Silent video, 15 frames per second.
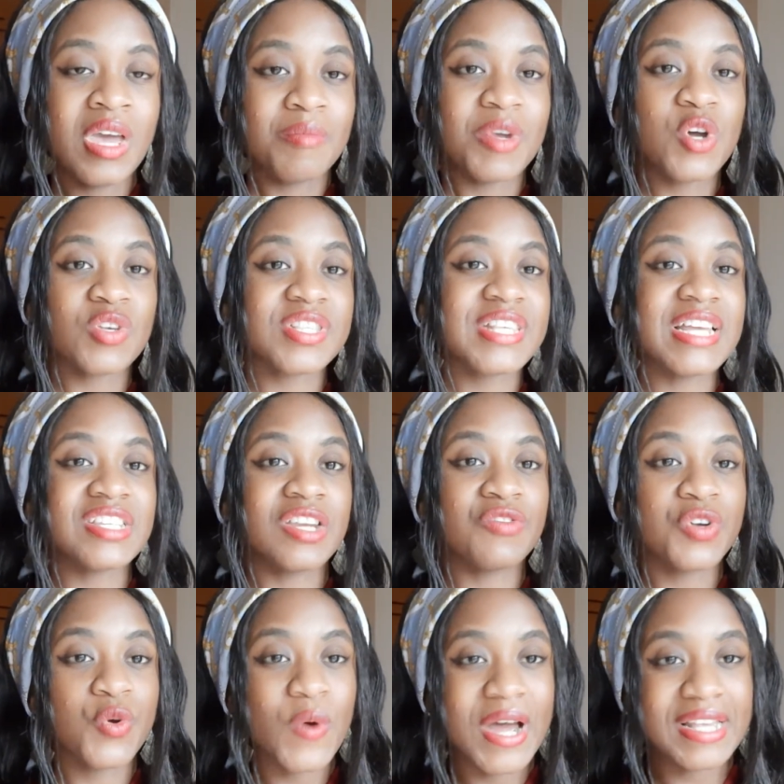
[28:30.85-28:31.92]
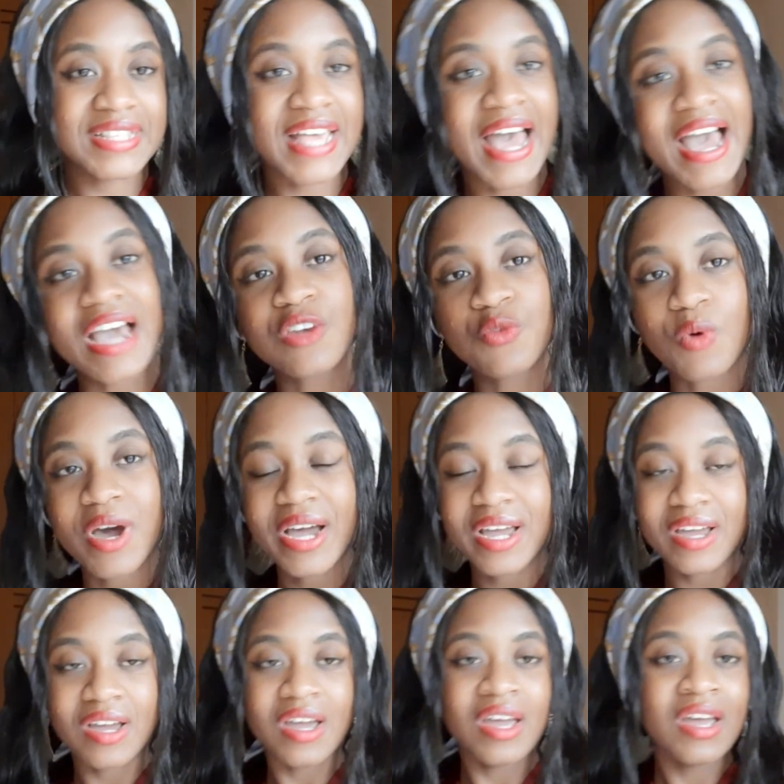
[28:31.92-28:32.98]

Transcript: because Saturn requires hard work,